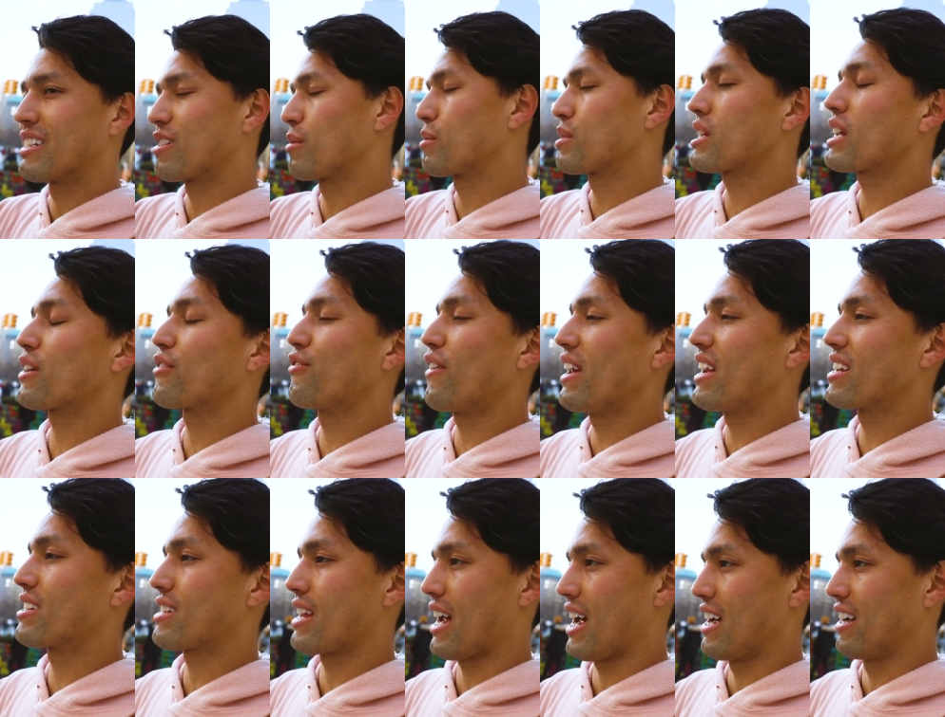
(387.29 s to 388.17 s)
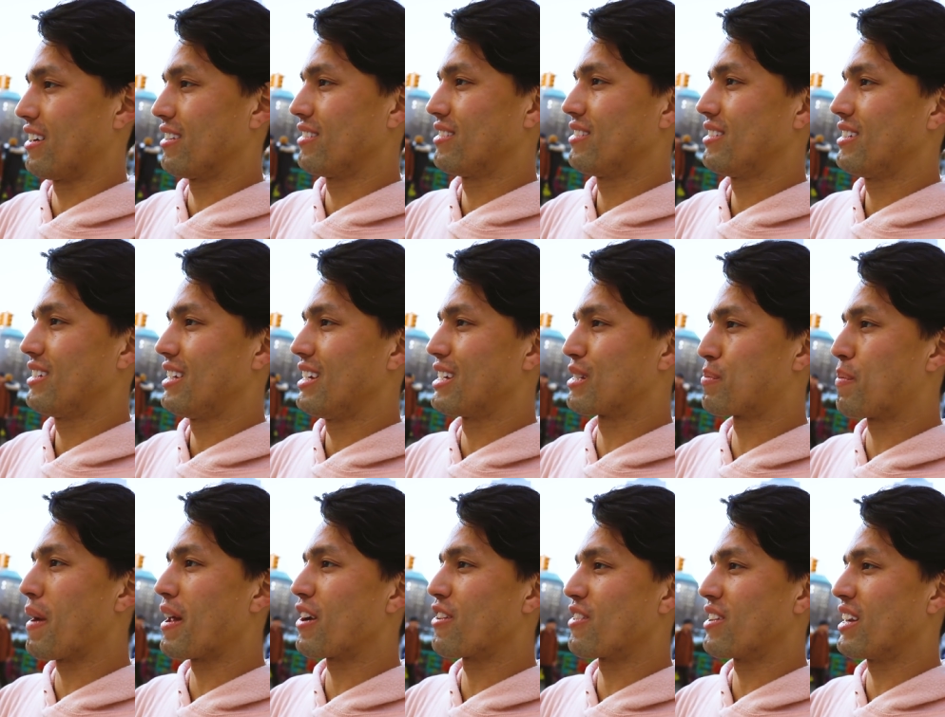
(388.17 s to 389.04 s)
it's almost like fake style
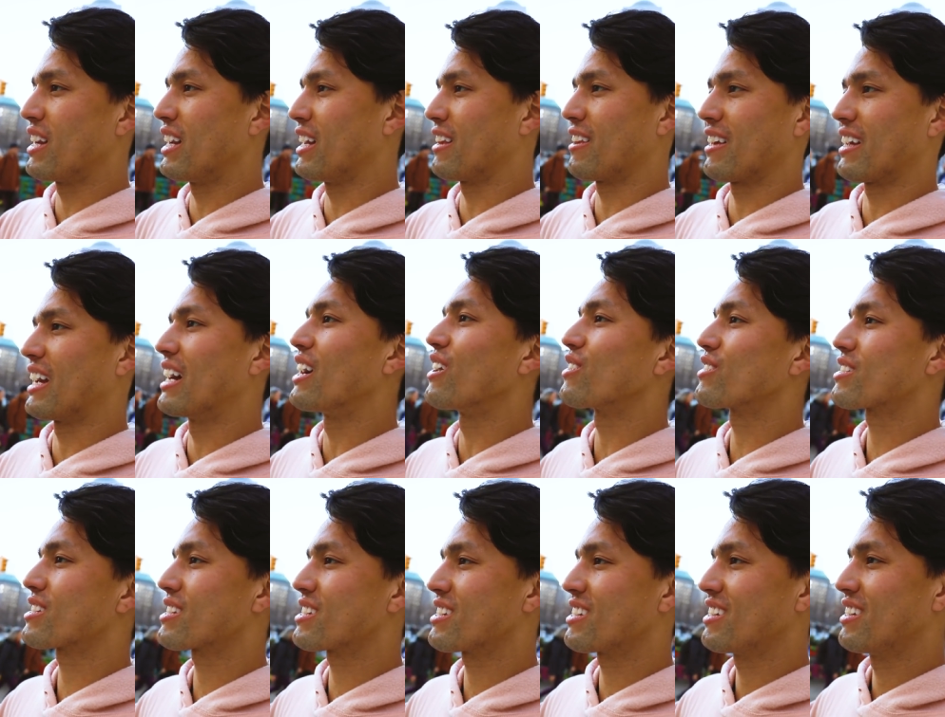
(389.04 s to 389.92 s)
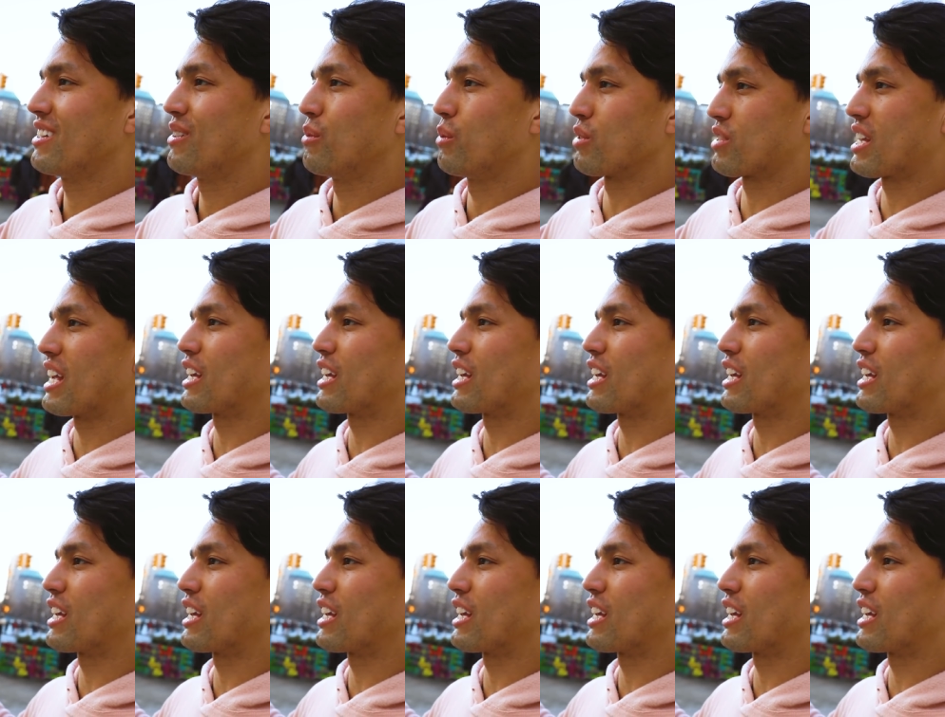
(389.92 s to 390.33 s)
is better than anything else. We'll